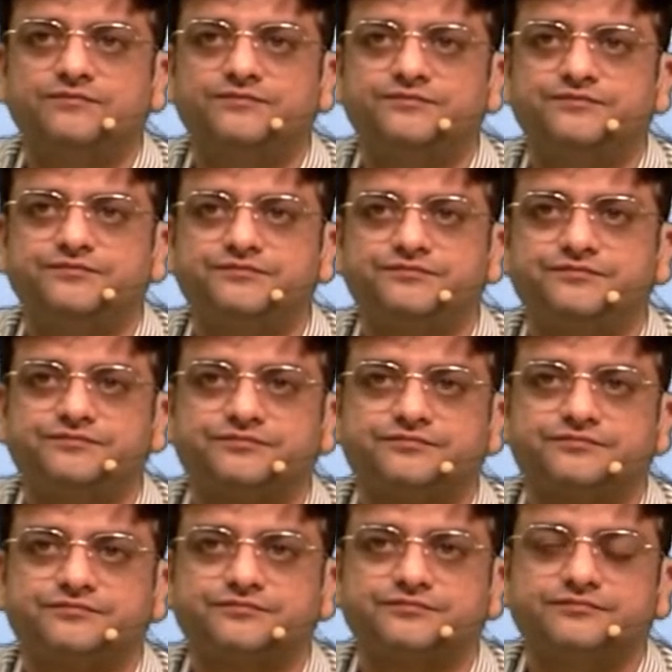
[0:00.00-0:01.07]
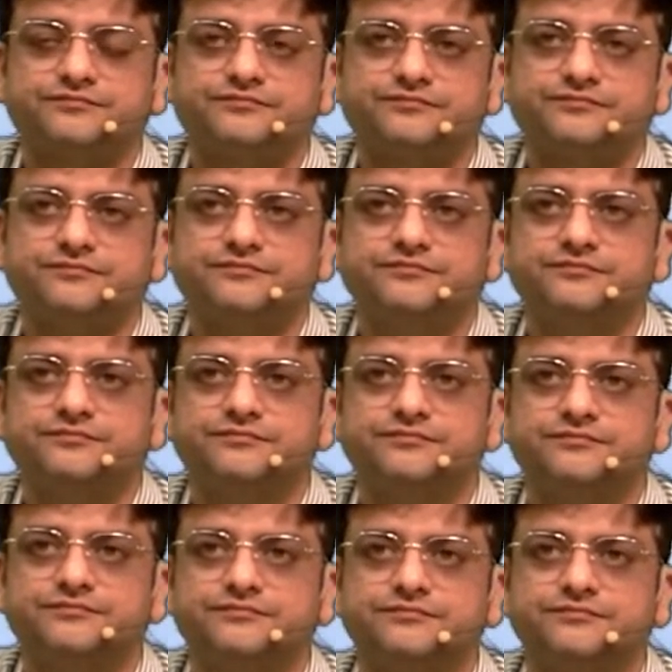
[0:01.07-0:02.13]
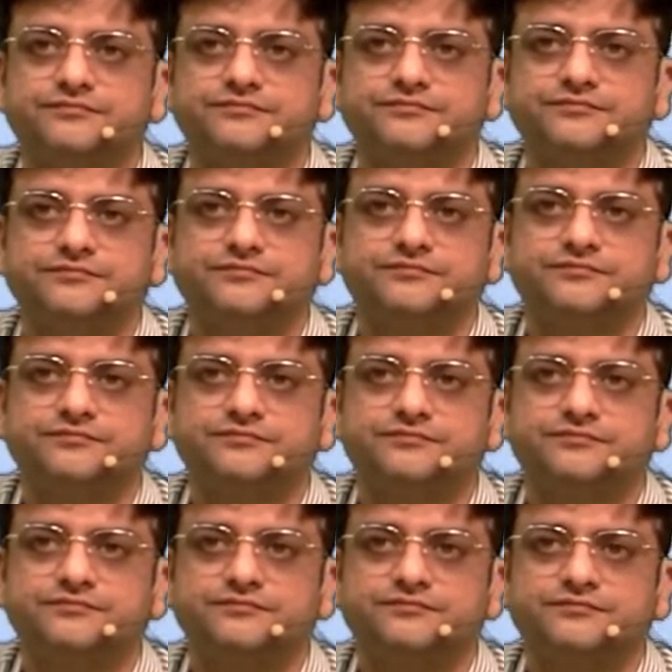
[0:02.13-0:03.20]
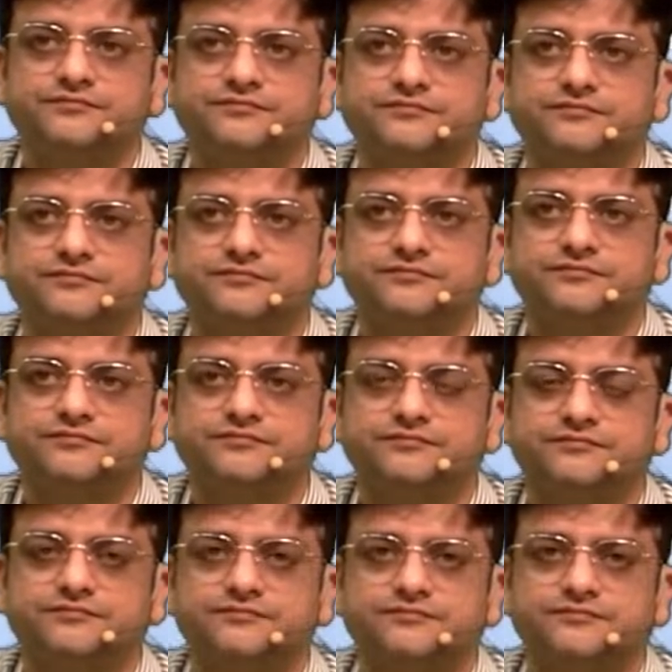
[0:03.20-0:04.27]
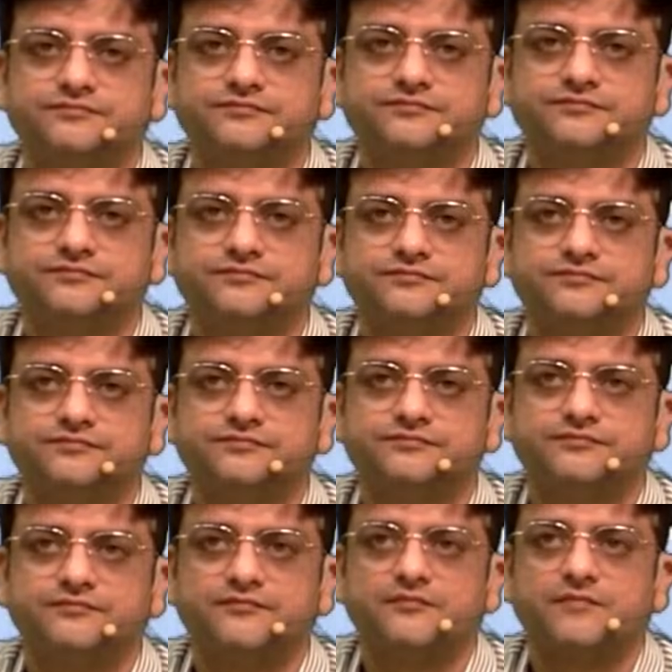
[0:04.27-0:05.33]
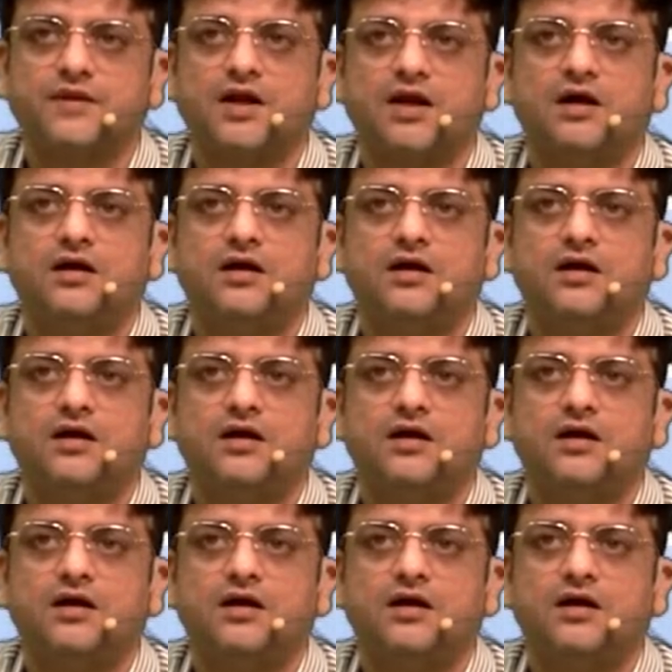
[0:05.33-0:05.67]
Nobody speaks.